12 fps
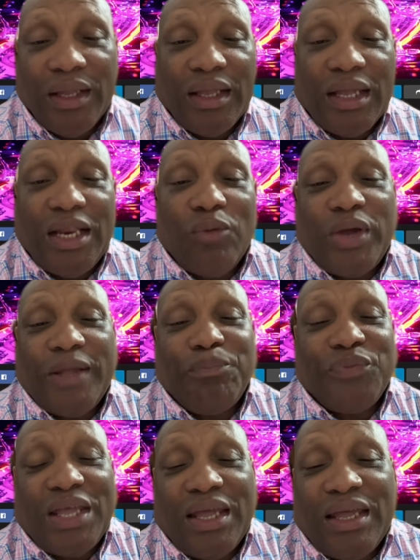Anyway,
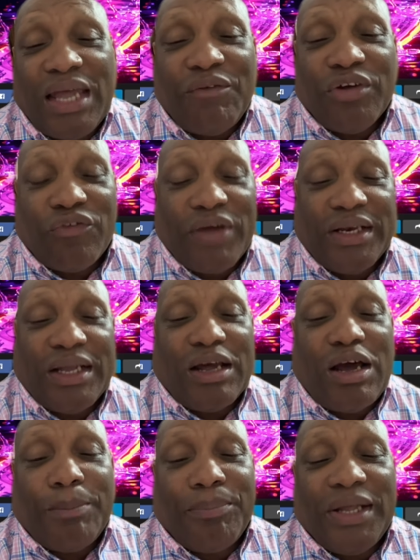have a great day.
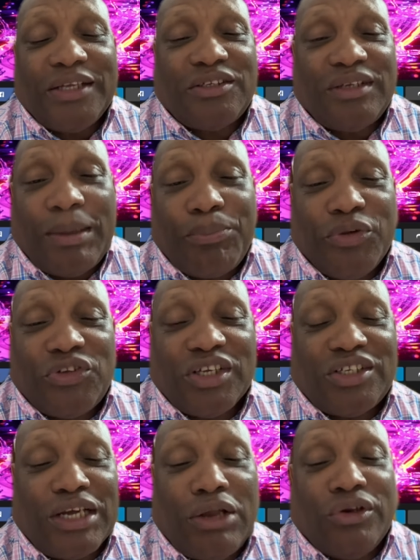God bless. I
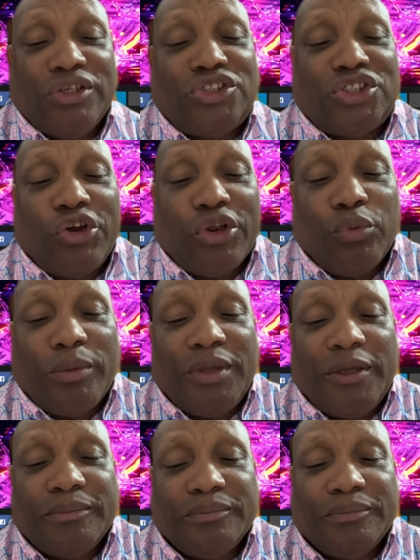appreciate y'all on this journey with me.